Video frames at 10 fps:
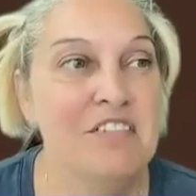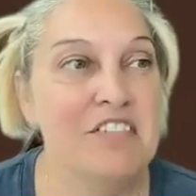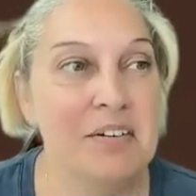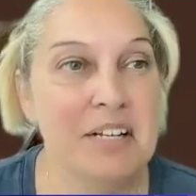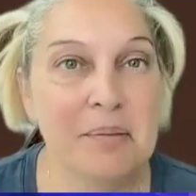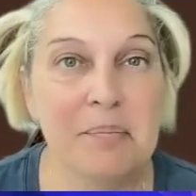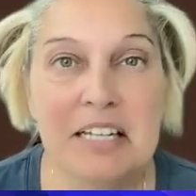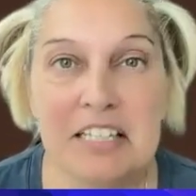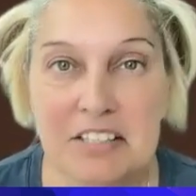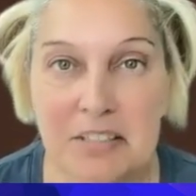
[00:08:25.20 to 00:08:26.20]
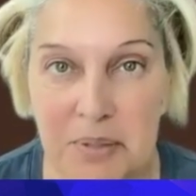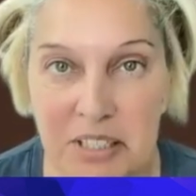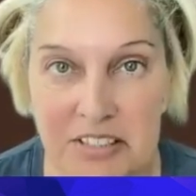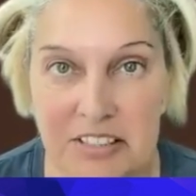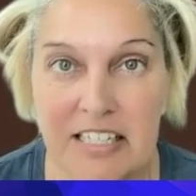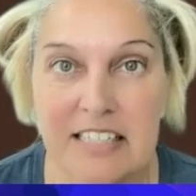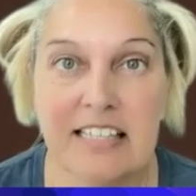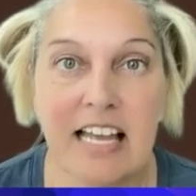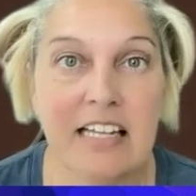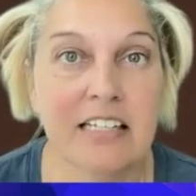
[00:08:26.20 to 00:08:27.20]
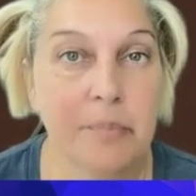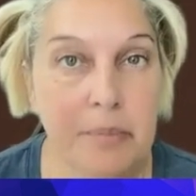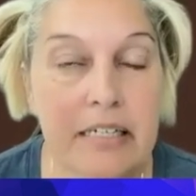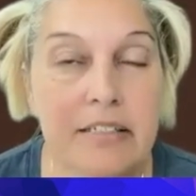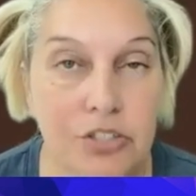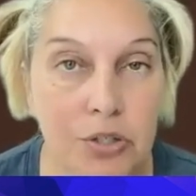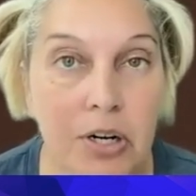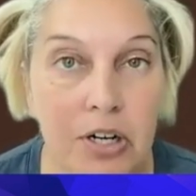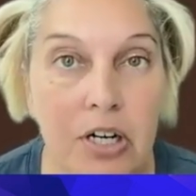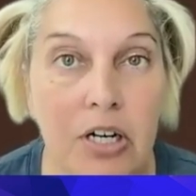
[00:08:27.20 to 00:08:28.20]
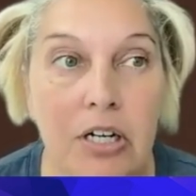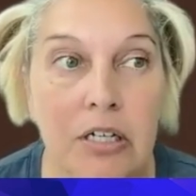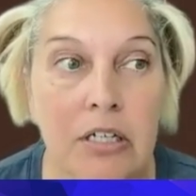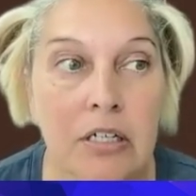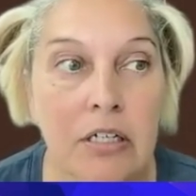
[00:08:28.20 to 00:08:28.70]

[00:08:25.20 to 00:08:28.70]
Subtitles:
very committed to the wilderness, and committed to her